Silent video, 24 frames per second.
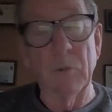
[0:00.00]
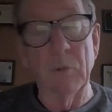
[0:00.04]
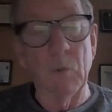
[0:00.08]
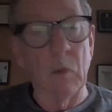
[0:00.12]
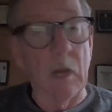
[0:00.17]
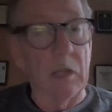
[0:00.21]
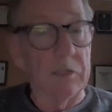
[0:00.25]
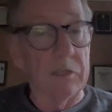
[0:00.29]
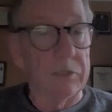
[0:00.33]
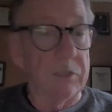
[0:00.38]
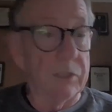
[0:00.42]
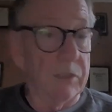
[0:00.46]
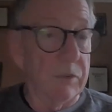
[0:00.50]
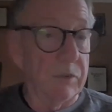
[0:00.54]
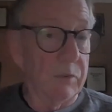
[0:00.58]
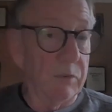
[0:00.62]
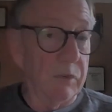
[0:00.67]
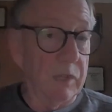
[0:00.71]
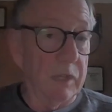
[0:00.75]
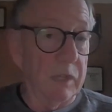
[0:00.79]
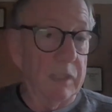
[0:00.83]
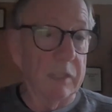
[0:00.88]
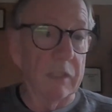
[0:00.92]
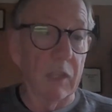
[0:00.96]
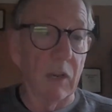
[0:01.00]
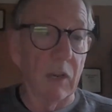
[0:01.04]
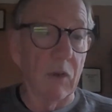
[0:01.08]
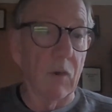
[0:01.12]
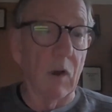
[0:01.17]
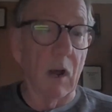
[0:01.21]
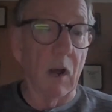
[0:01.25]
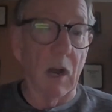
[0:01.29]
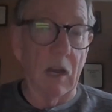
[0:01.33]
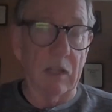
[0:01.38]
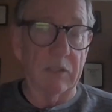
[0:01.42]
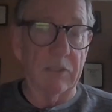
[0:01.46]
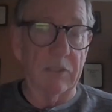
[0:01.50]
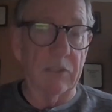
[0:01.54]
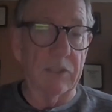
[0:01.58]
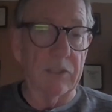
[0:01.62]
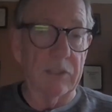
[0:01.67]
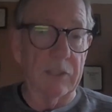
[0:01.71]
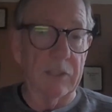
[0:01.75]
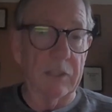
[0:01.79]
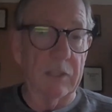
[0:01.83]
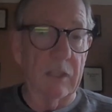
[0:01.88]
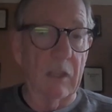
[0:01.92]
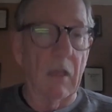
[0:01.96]
do well too in low
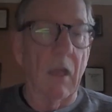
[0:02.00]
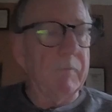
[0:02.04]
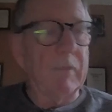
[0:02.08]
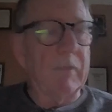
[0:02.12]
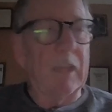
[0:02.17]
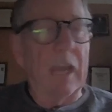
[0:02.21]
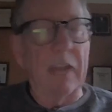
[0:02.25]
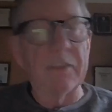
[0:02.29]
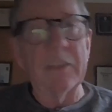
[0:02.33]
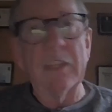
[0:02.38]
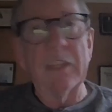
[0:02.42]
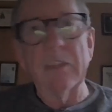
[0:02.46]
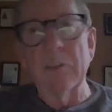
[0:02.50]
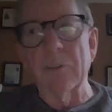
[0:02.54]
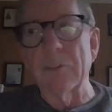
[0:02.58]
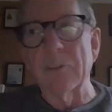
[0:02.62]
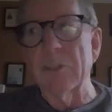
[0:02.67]
oxygen. I think